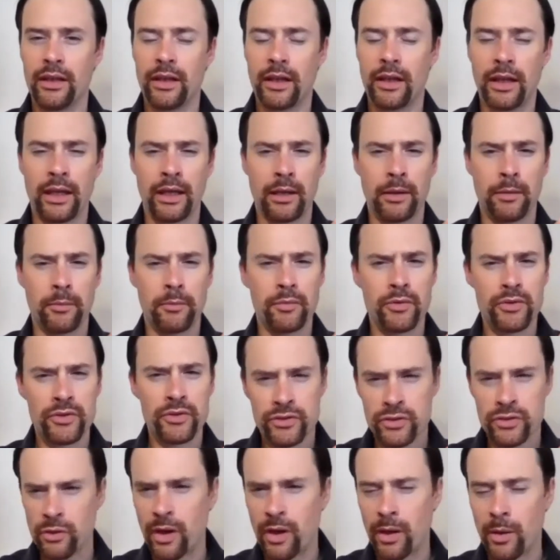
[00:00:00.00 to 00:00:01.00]
Um,
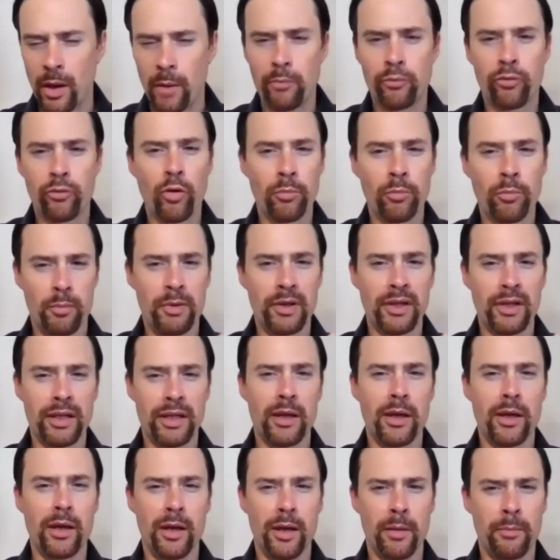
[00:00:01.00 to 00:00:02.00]
so I, am probably
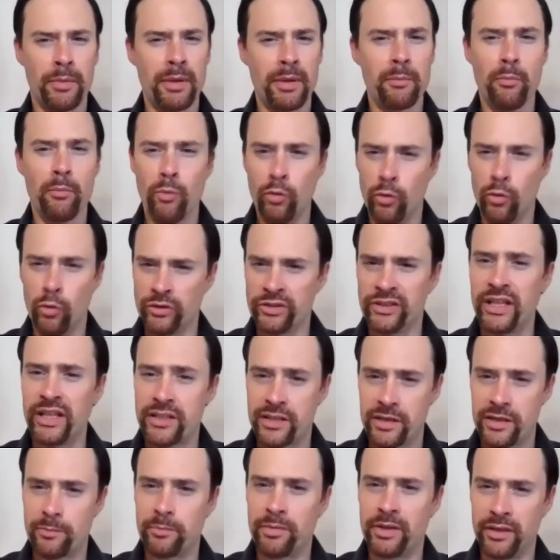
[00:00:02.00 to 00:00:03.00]
a, a, bit more
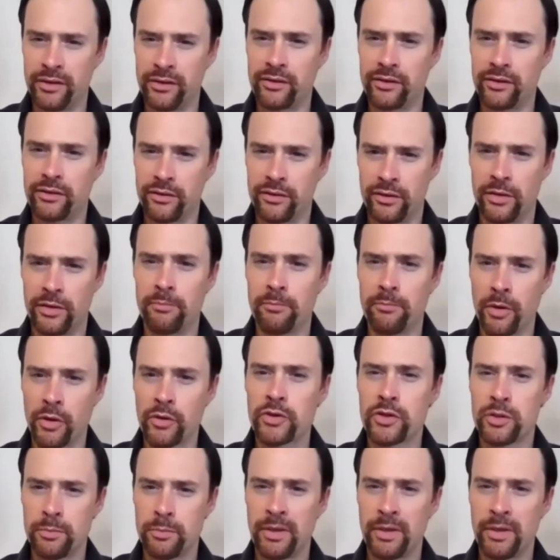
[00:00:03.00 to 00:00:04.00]
disciplined than
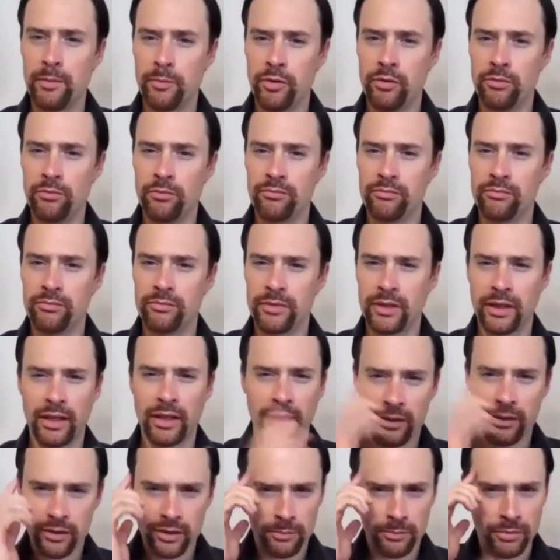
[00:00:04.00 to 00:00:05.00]
most people
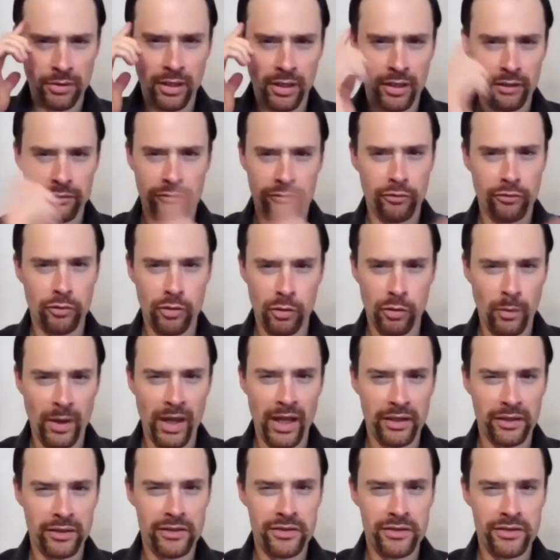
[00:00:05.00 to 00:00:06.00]
uh, apply for
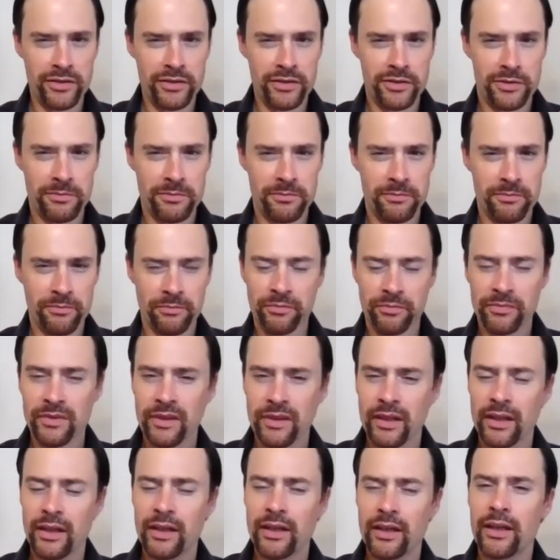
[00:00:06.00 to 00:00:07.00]
awareness.
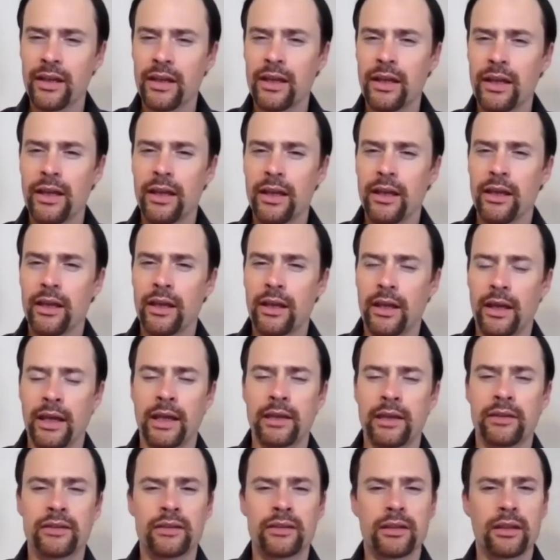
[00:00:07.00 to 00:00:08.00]

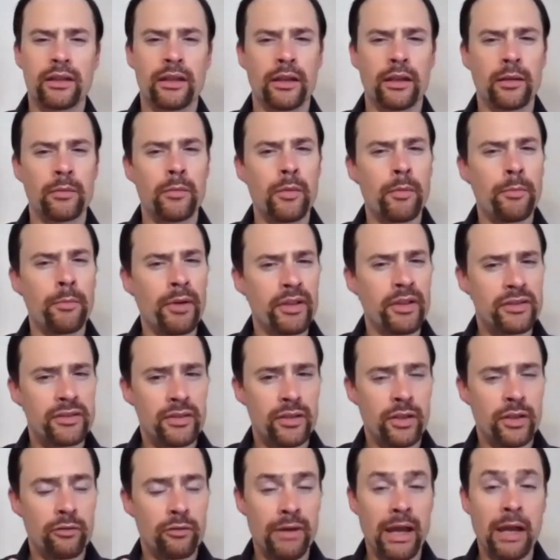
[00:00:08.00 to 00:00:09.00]
And um, but
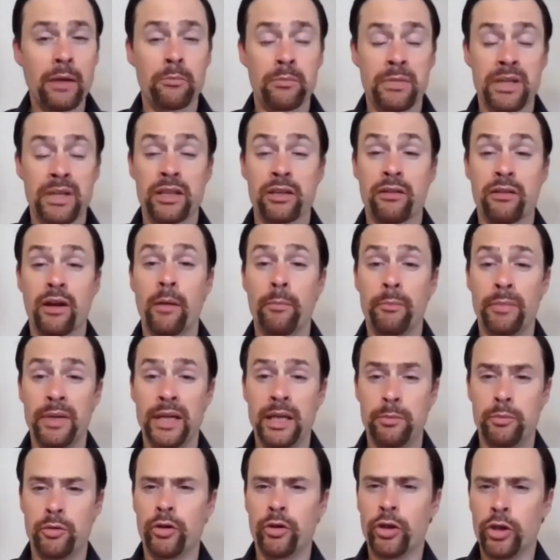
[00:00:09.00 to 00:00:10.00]
around me there are
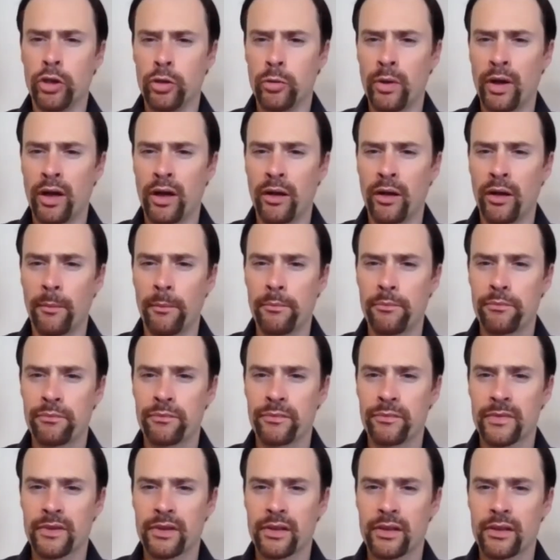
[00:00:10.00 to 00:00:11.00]
people who are,
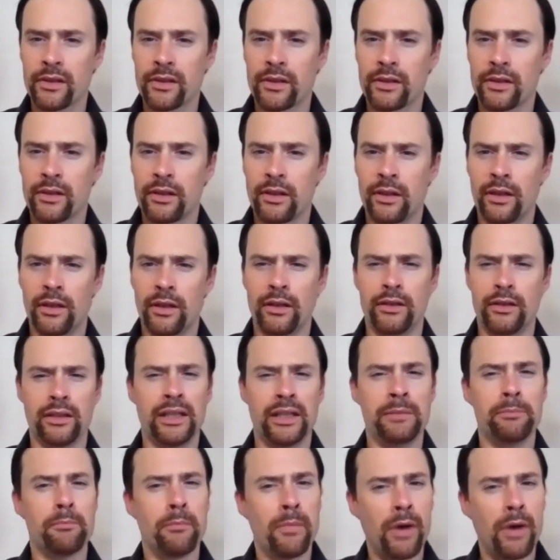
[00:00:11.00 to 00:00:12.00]
uh, in